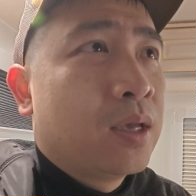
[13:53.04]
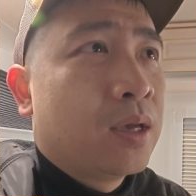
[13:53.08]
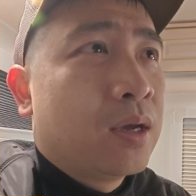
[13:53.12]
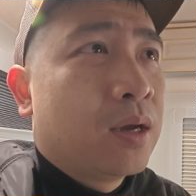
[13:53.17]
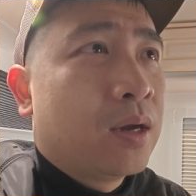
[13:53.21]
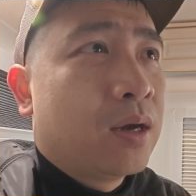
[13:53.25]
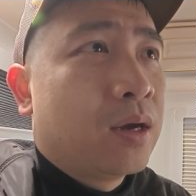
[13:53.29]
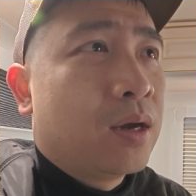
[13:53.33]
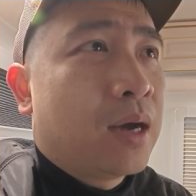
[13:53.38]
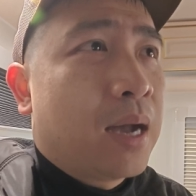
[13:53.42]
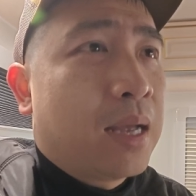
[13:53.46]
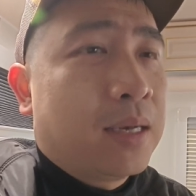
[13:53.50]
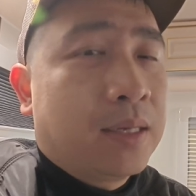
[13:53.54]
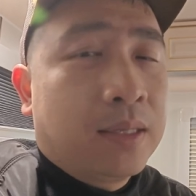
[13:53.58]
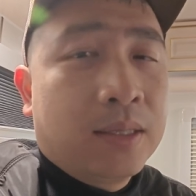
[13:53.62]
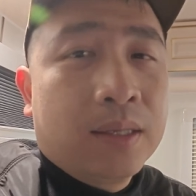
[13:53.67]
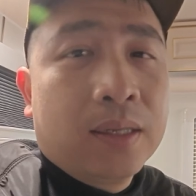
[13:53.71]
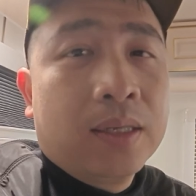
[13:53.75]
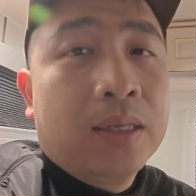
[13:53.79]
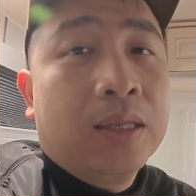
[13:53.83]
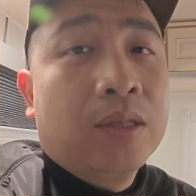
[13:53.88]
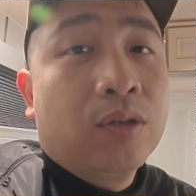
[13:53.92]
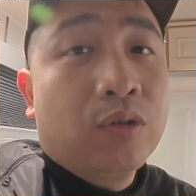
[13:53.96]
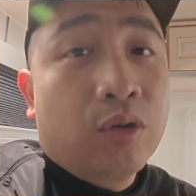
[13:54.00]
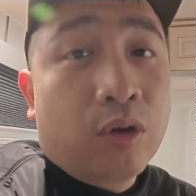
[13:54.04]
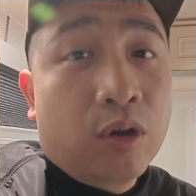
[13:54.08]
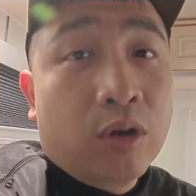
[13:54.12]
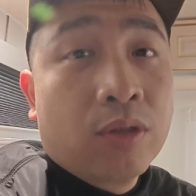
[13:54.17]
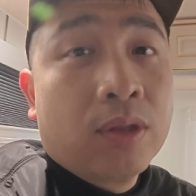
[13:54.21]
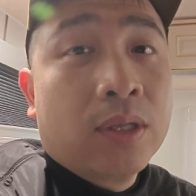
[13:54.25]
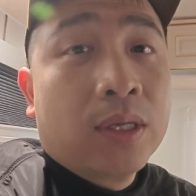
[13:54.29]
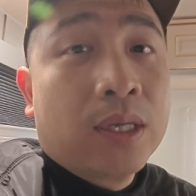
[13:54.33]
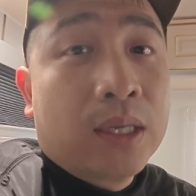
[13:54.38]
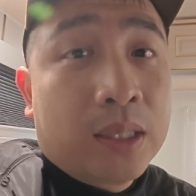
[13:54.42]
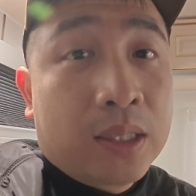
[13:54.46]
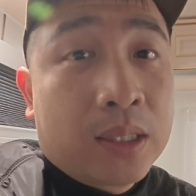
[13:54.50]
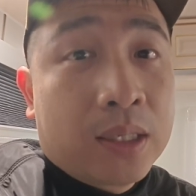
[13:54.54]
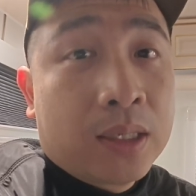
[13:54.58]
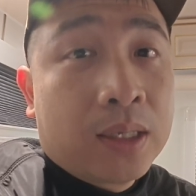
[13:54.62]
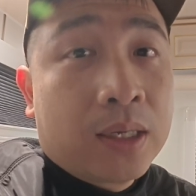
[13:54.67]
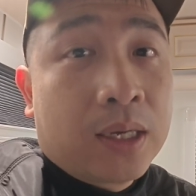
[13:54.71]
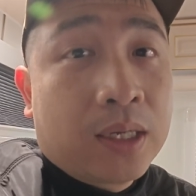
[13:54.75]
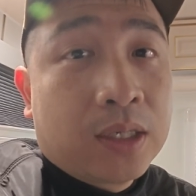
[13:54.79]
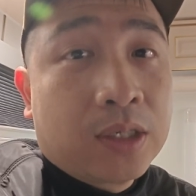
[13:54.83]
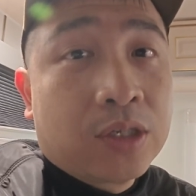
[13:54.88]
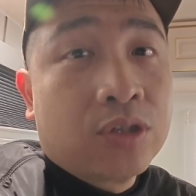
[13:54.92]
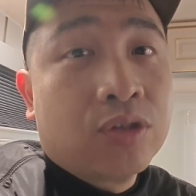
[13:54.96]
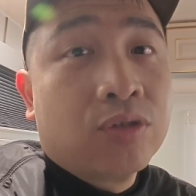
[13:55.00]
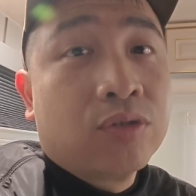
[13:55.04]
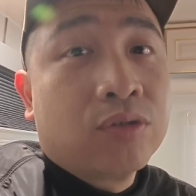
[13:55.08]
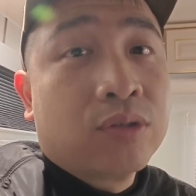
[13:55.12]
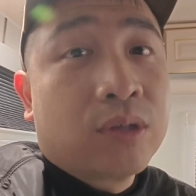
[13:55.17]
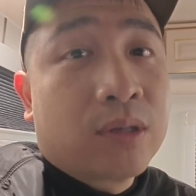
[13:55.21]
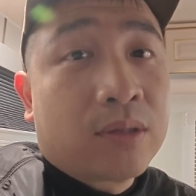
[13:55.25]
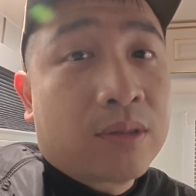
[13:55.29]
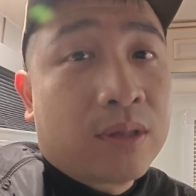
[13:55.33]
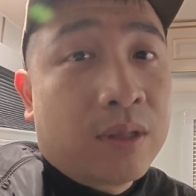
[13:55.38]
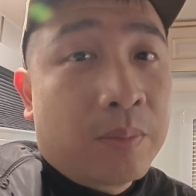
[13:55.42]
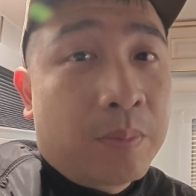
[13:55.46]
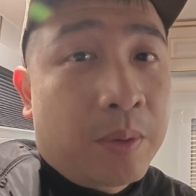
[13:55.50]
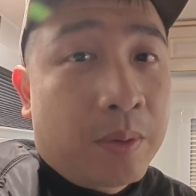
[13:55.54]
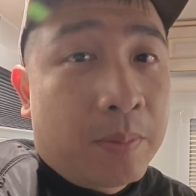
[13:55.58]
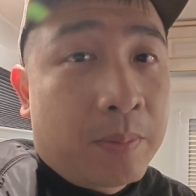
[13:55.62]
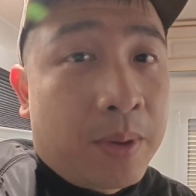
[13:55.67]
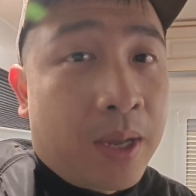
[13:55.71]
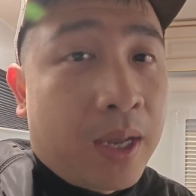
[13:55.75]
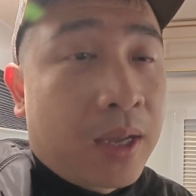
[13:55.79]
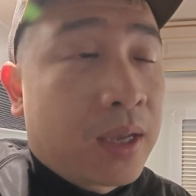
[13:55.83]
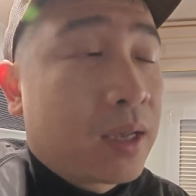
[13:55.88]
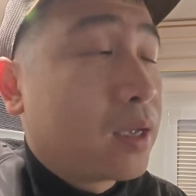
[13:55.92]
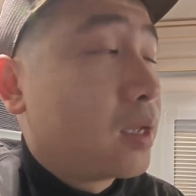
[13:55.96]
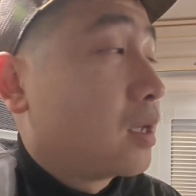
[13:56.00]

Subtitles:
I didn't need to on the heater, I just used the sleeping bag.